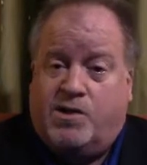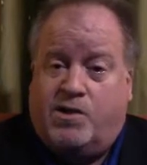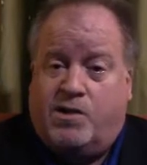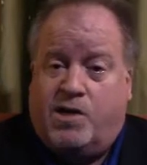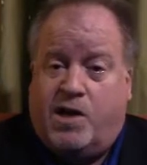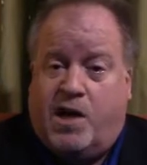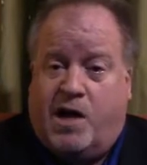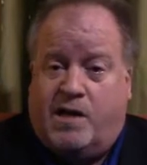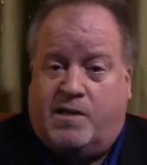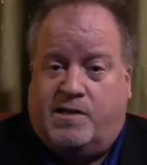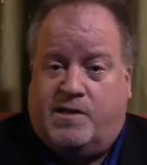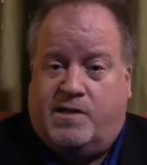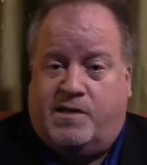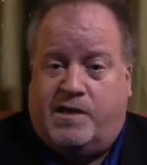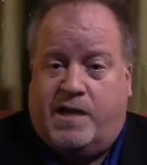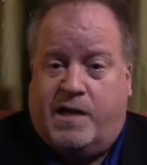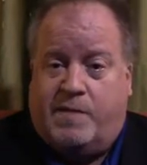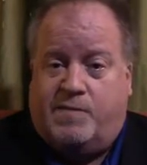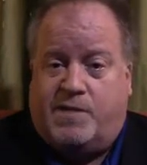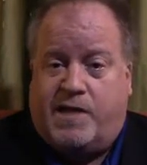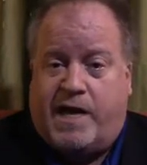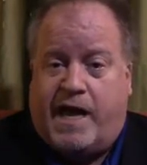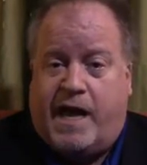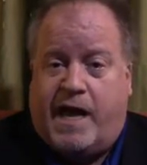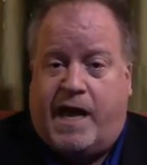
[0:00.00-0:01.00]
causes them
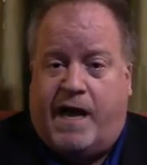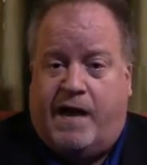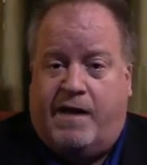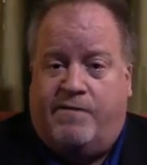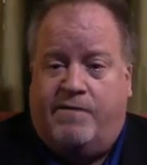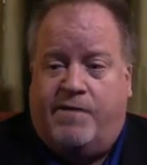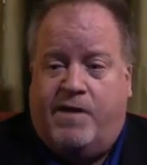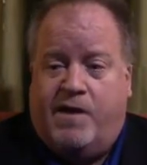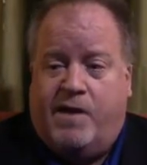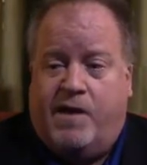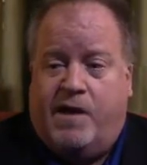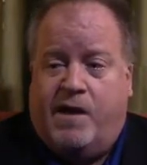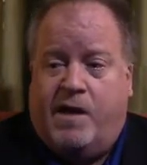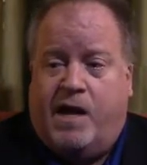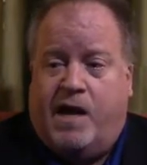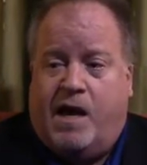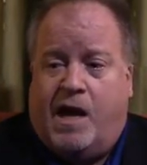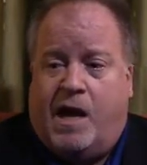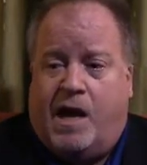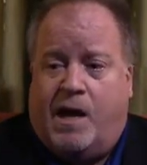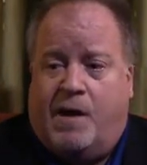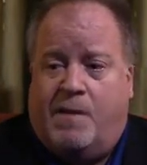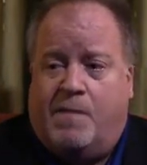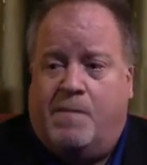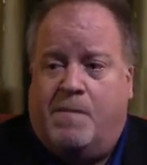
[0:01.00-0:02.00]
to have
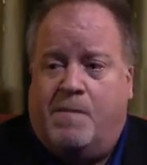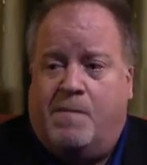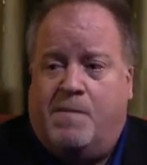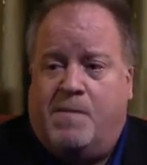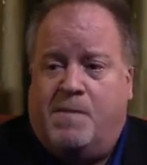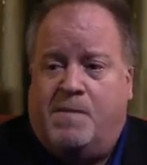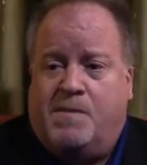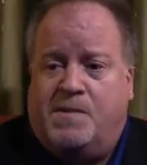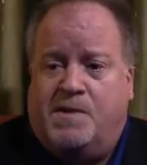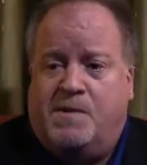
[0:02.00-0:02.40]
some